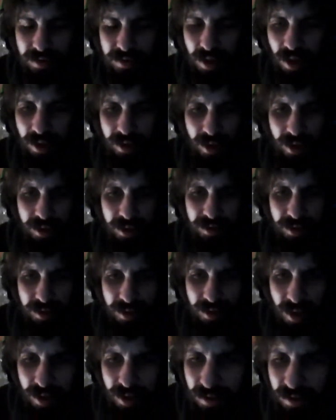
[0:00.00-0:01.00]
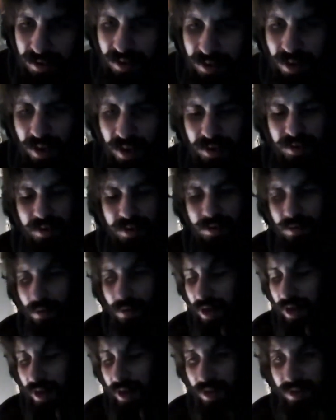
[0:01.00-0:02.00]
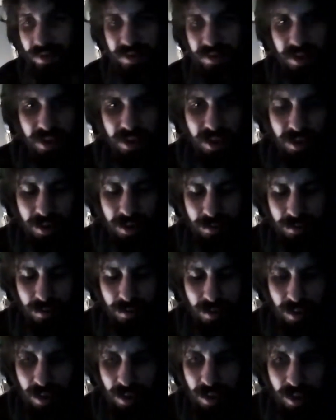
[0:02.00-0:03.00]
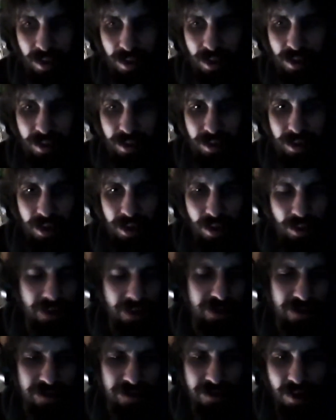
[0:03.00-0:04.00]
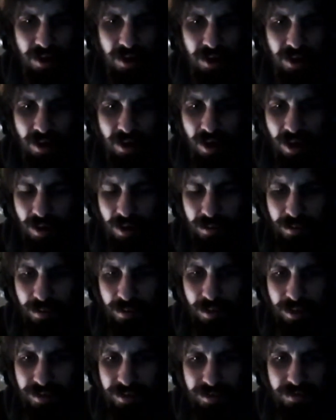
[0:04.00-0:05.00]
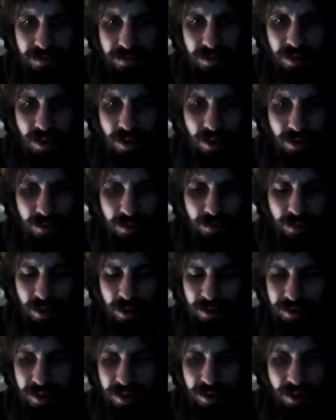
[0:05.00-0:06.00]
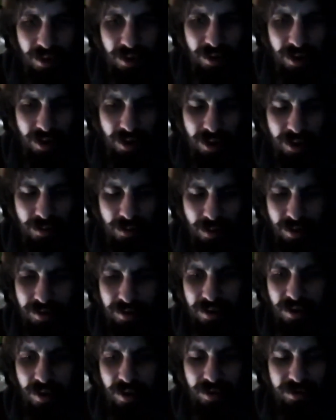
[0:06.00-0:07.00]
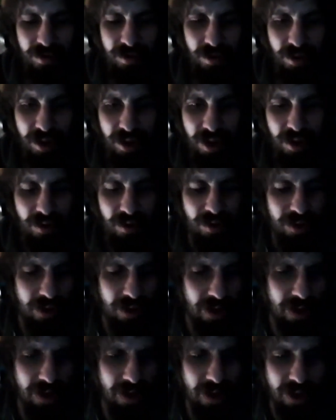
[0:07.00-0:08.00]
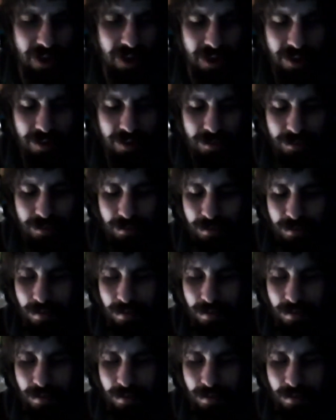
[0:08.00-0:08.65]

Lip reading: 1900s to 1920s, and it just started off with like a multicultural area, and